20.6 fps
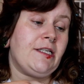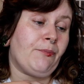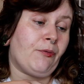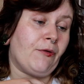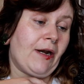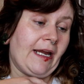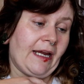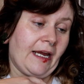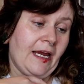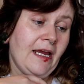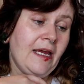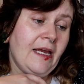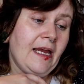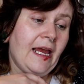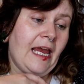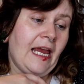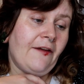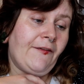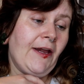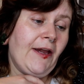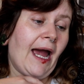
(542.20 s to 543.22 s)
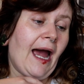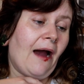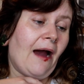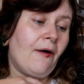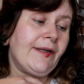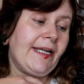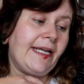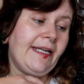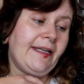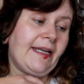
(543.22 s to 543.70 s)
spring. If you're
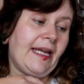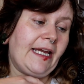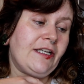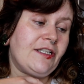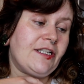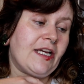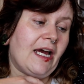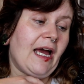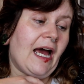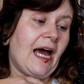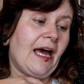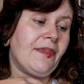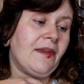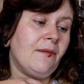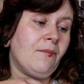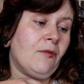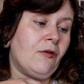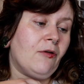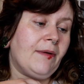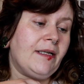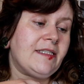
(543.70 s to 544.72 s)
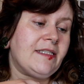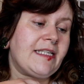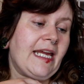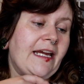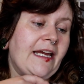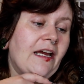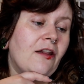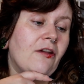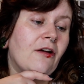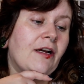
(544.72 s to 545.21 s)
out in nature at the moment,
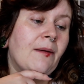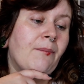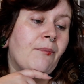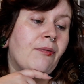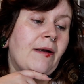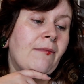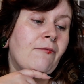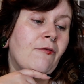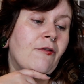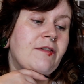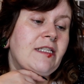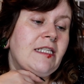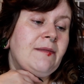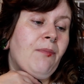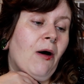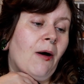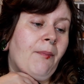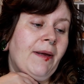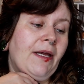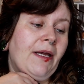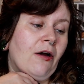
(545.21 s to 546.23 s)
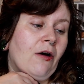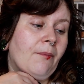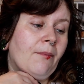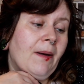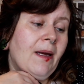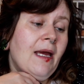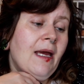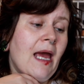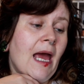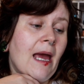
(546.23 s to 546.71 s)
take a look at primroses popping
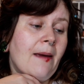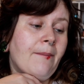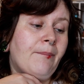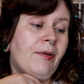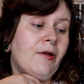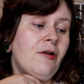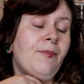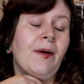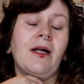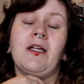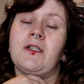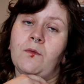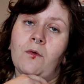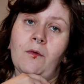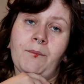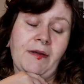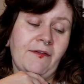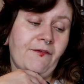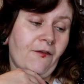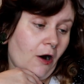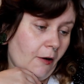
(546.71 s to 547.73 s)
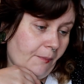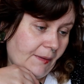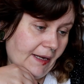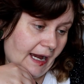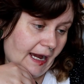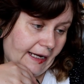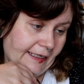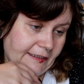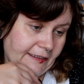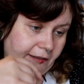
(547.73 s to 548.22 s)
up and bluebells won't be far
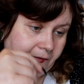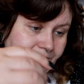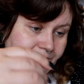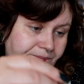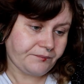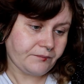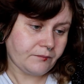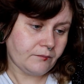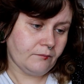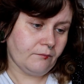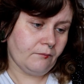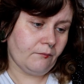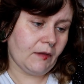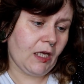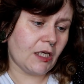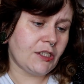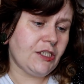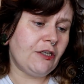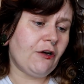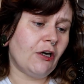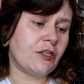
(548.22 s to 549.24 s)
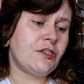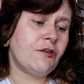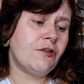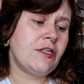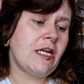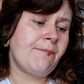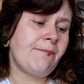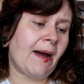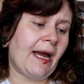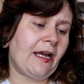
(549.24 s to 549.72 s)
behind. So you've got
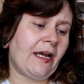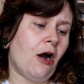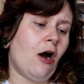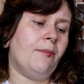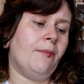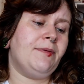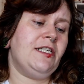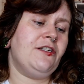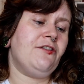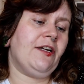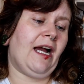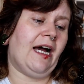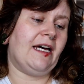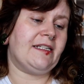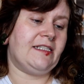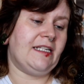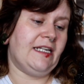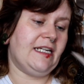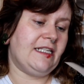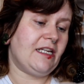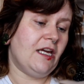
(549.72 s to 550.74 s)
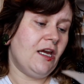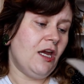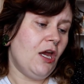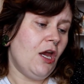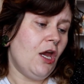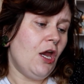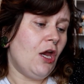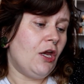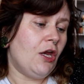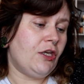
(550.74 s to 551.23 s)
sodium bicarb, citric acid.
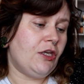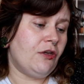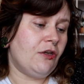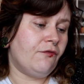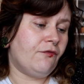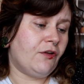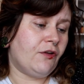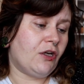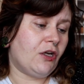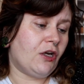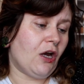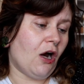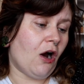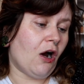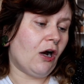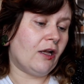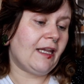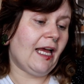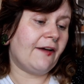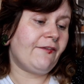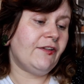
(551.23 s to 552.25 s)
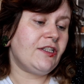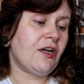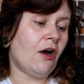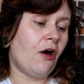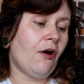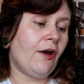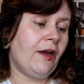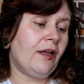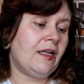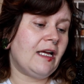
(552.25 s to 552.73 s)
You've got lavender
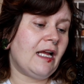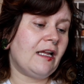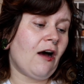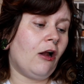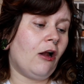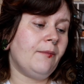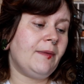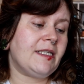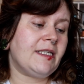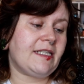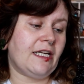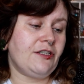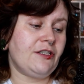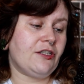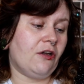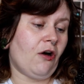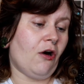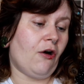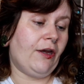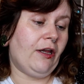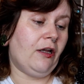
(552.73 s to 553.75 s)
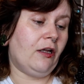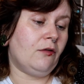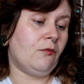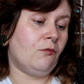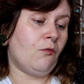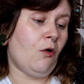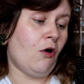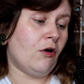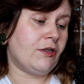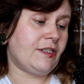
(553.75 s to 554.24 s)
oil, almond essential oil,
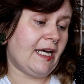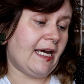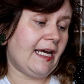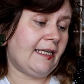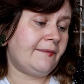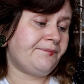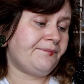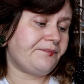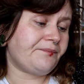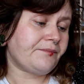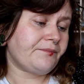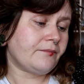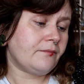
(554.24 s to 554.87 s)
water.